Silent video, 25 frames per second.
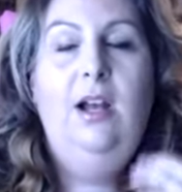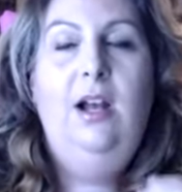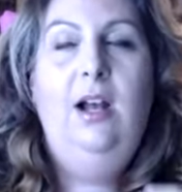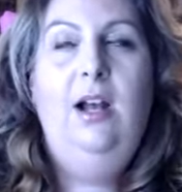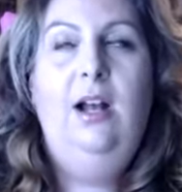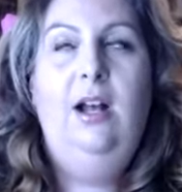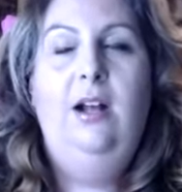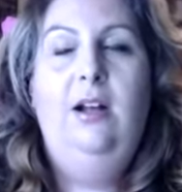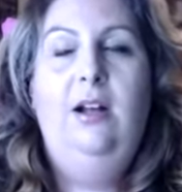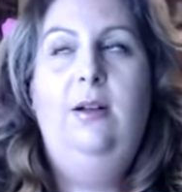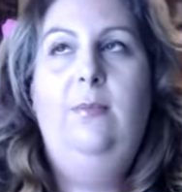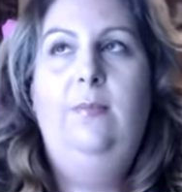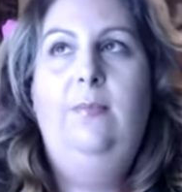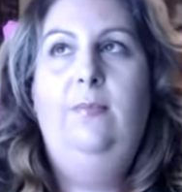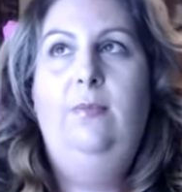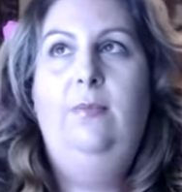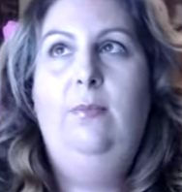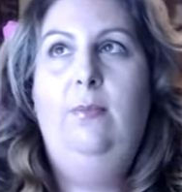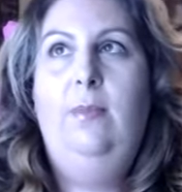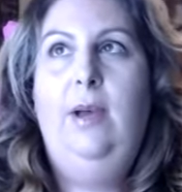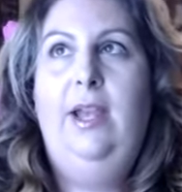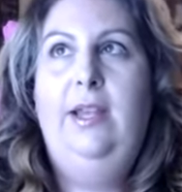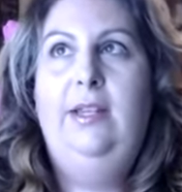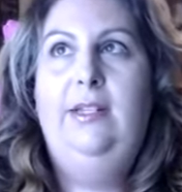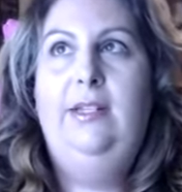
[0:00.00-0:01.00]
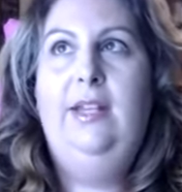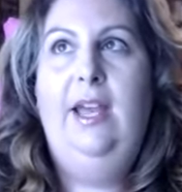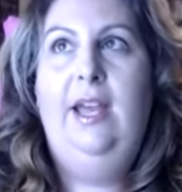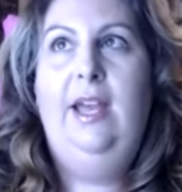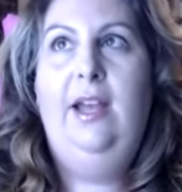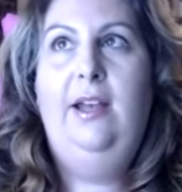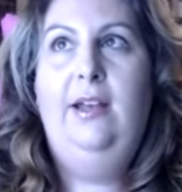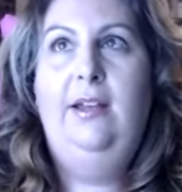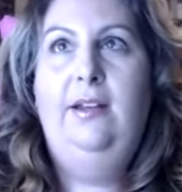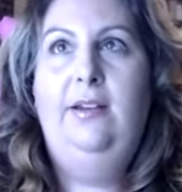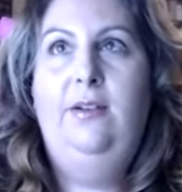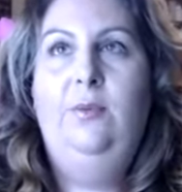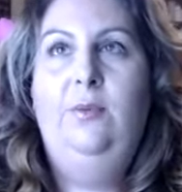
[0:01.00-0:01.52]
Um, my
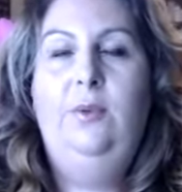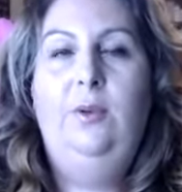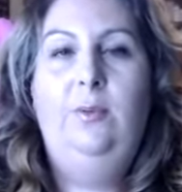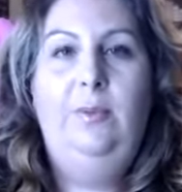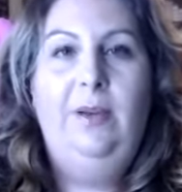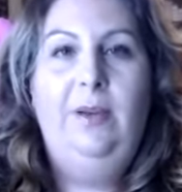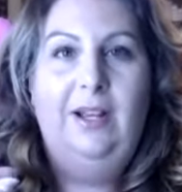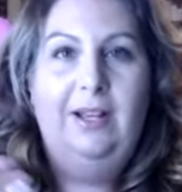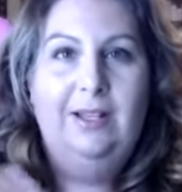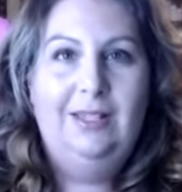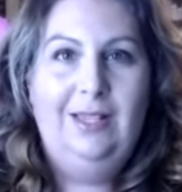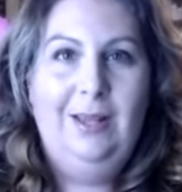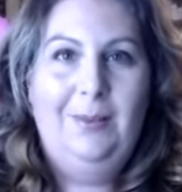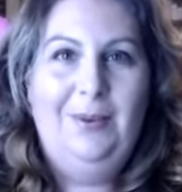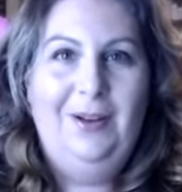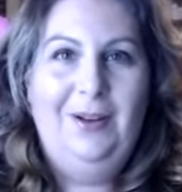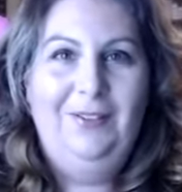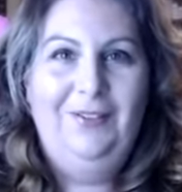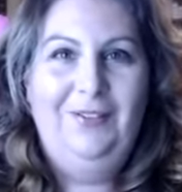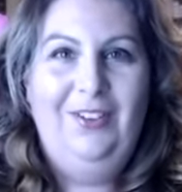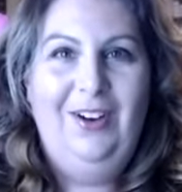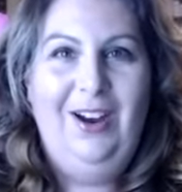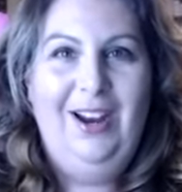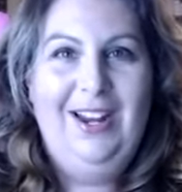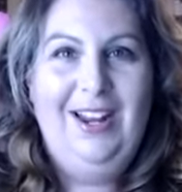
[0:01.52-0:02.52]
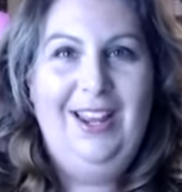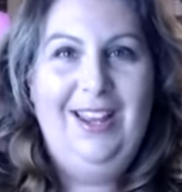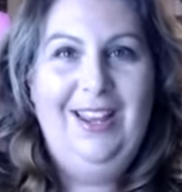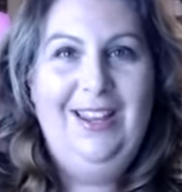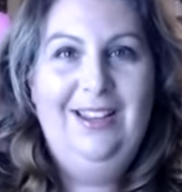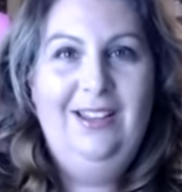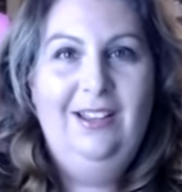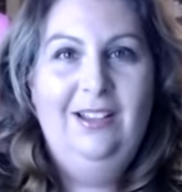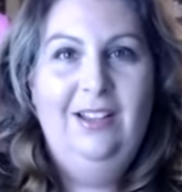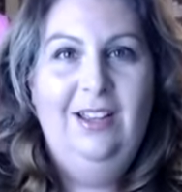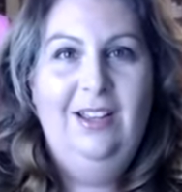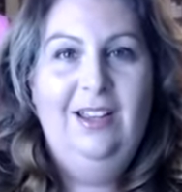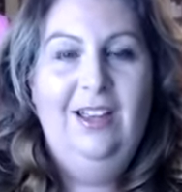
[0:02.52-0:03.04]
dad would pick us up on
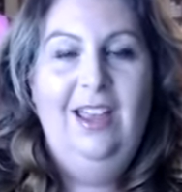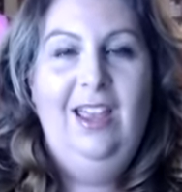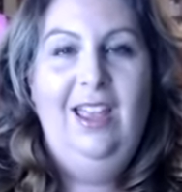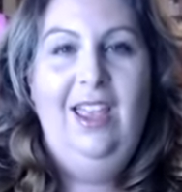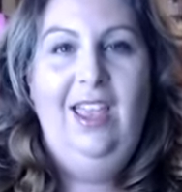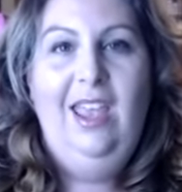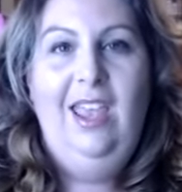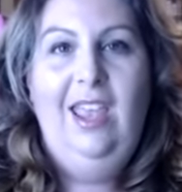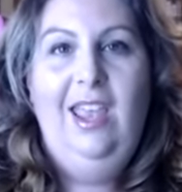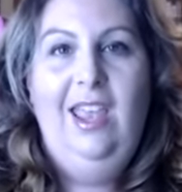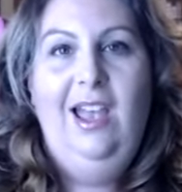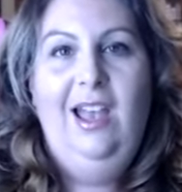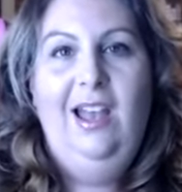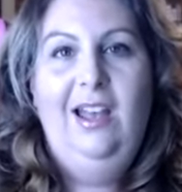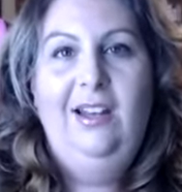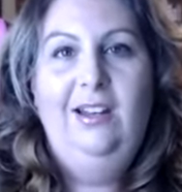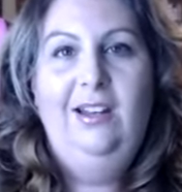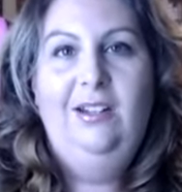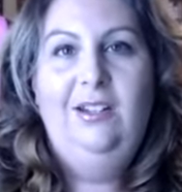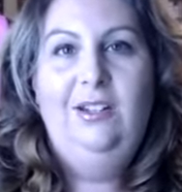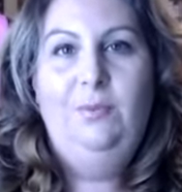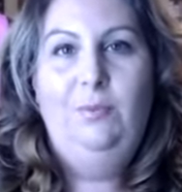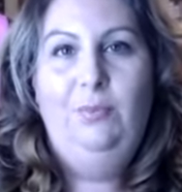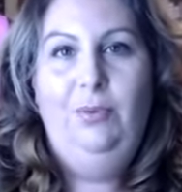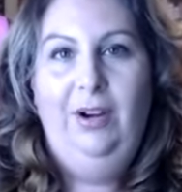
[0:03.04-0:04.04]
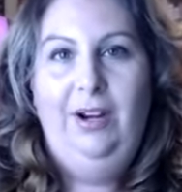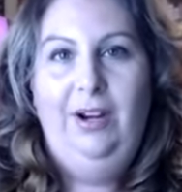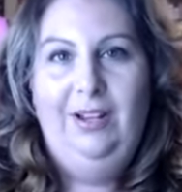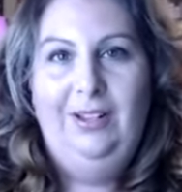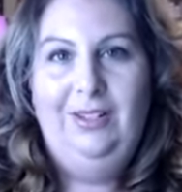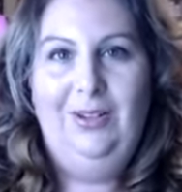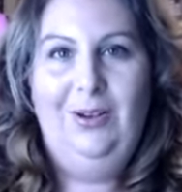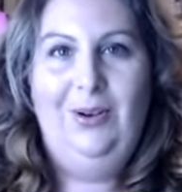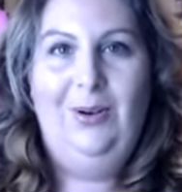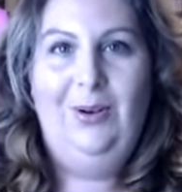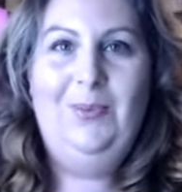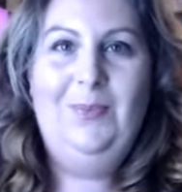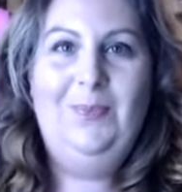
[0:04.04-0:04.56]
Friday and bring
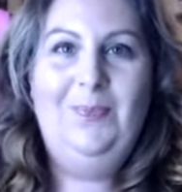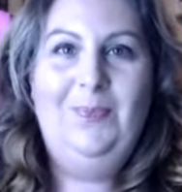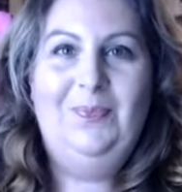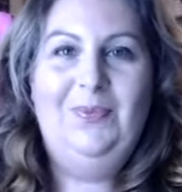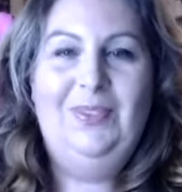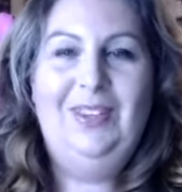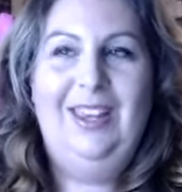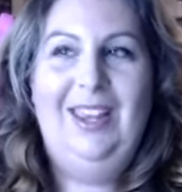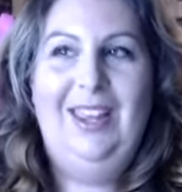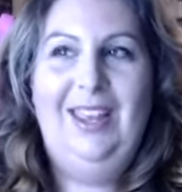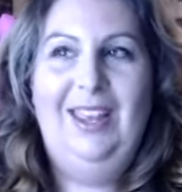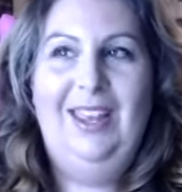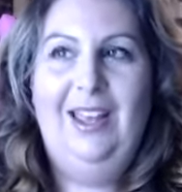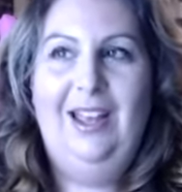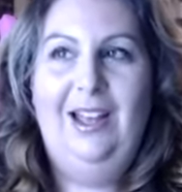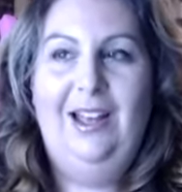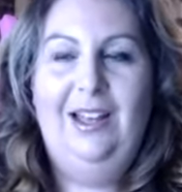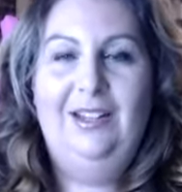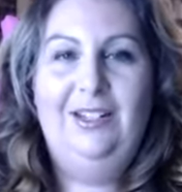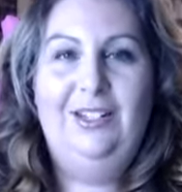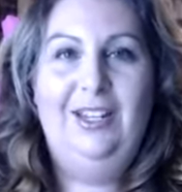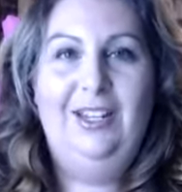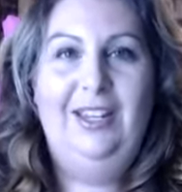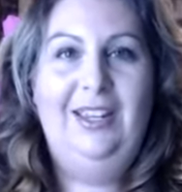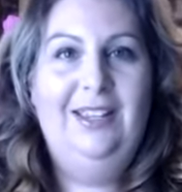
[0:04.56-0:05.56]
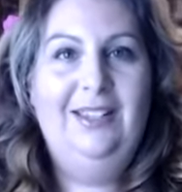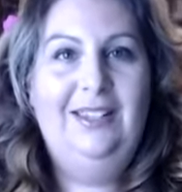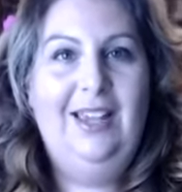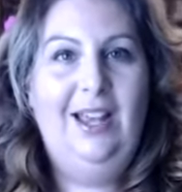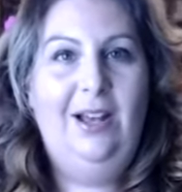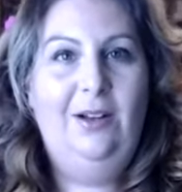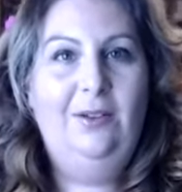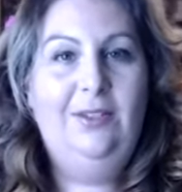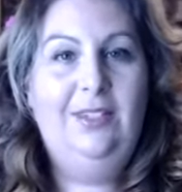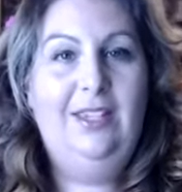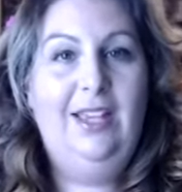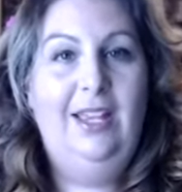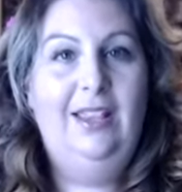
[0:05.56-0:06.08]
us home uh, to his
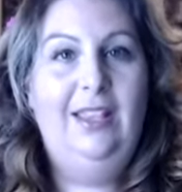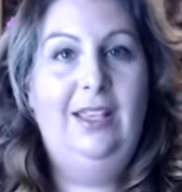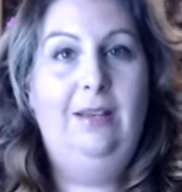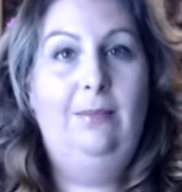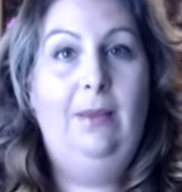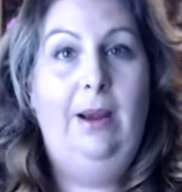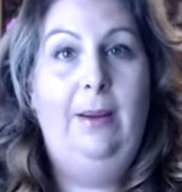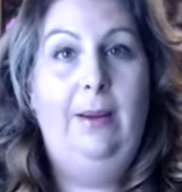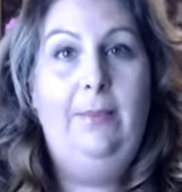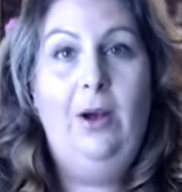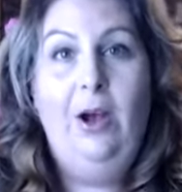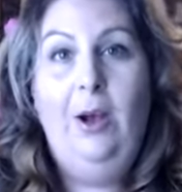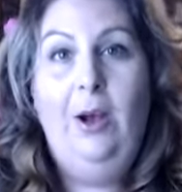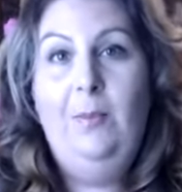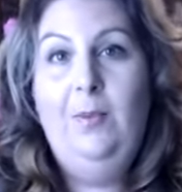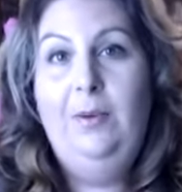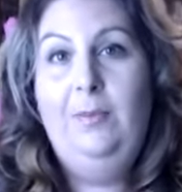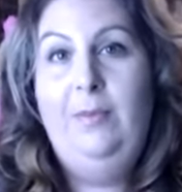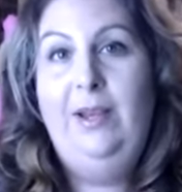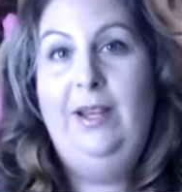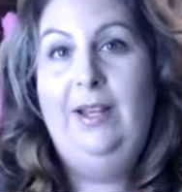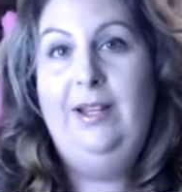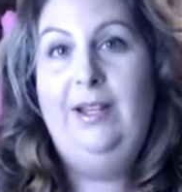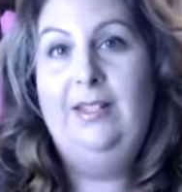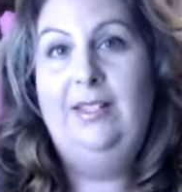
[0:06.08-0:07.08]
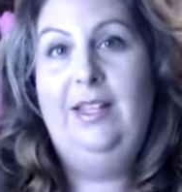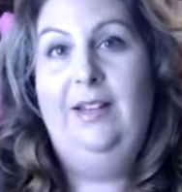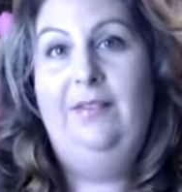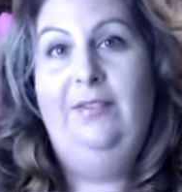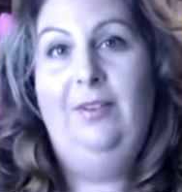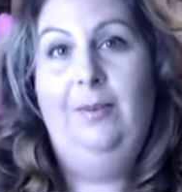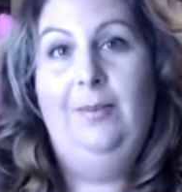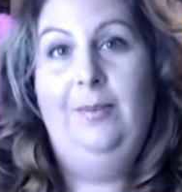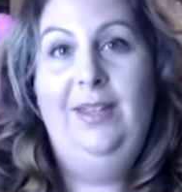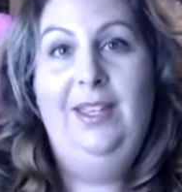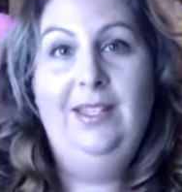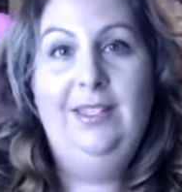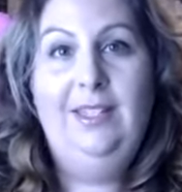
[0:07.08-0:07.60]
house, and then my mom would pick us up
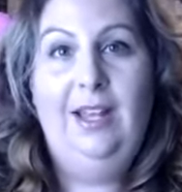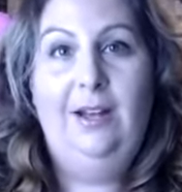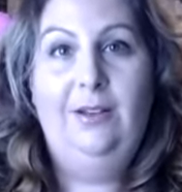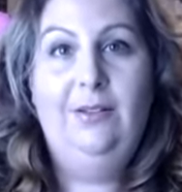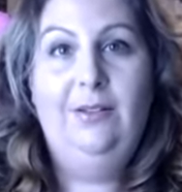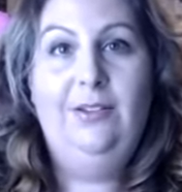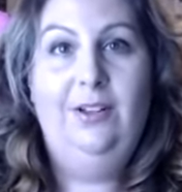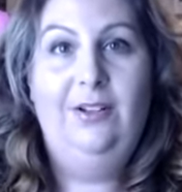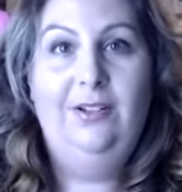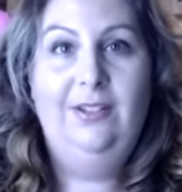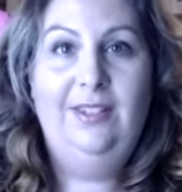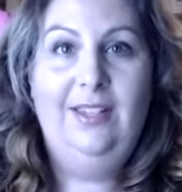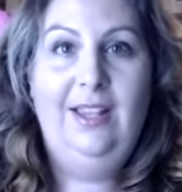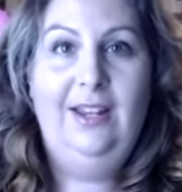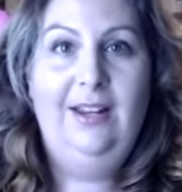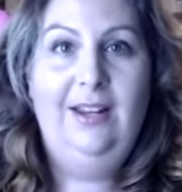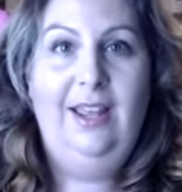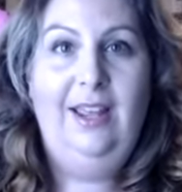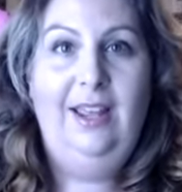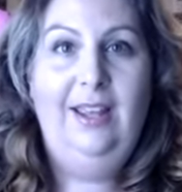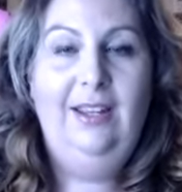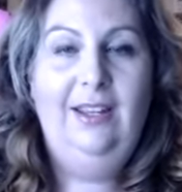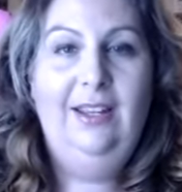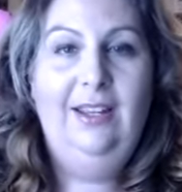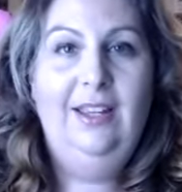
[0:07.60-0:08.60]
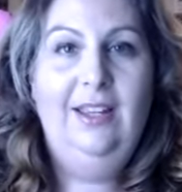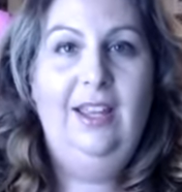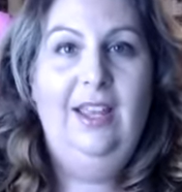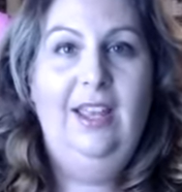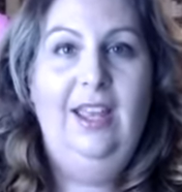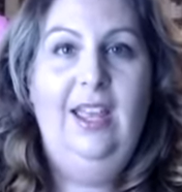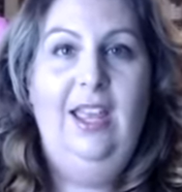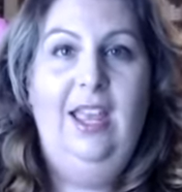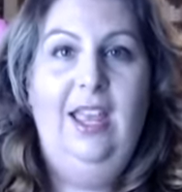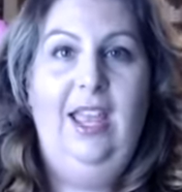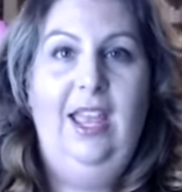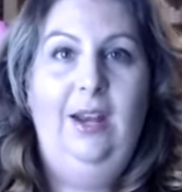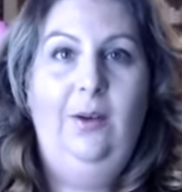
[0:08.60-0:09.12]
from his house on Sunday,
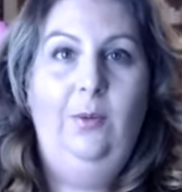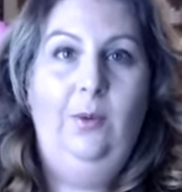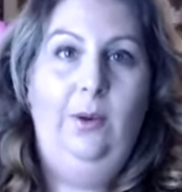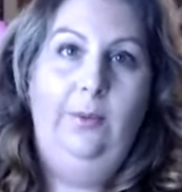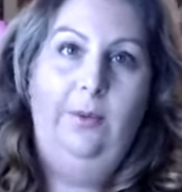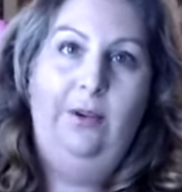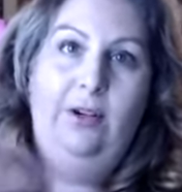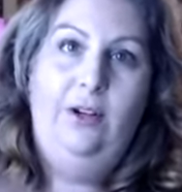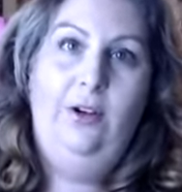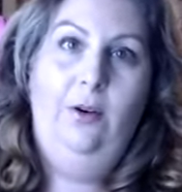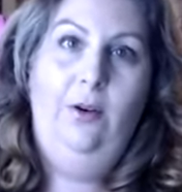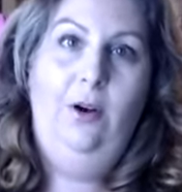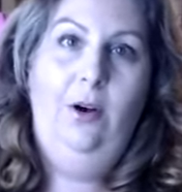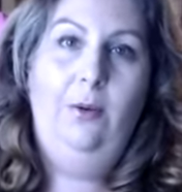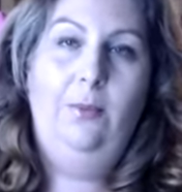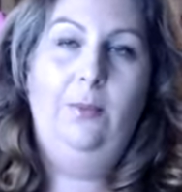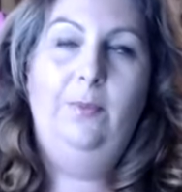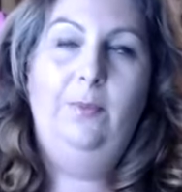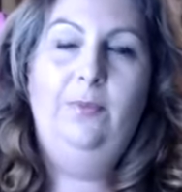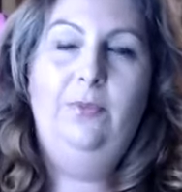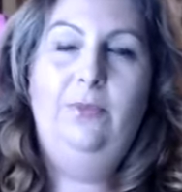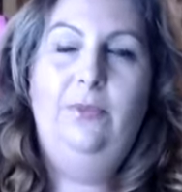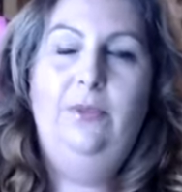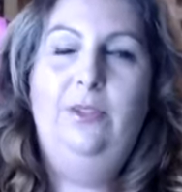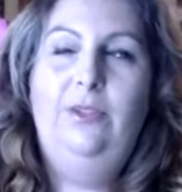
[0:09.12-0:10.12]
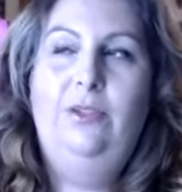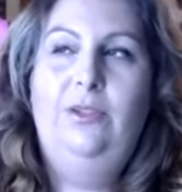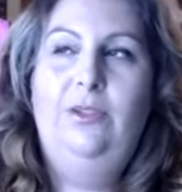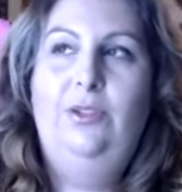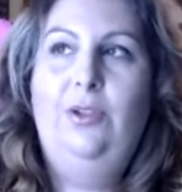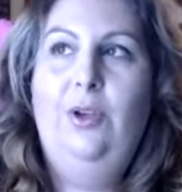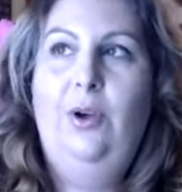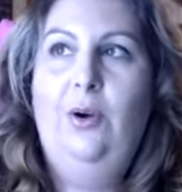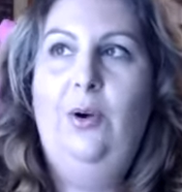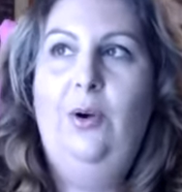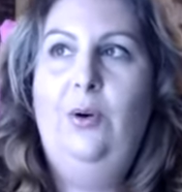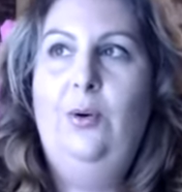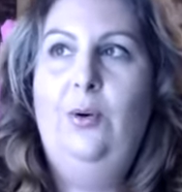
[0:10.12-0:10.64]
and we would go home.
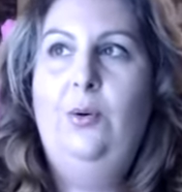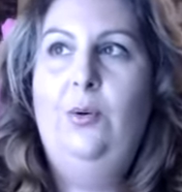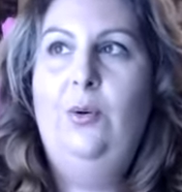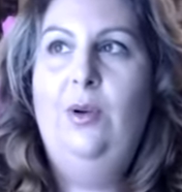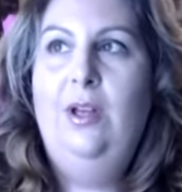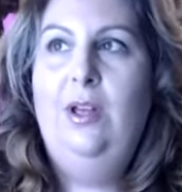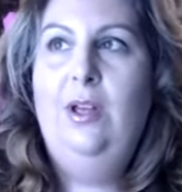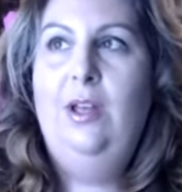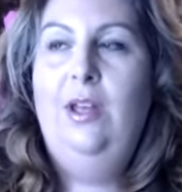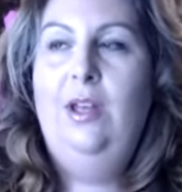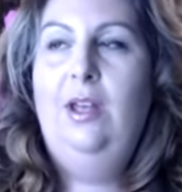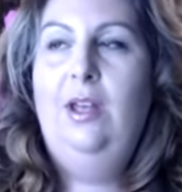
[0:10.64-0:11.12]
So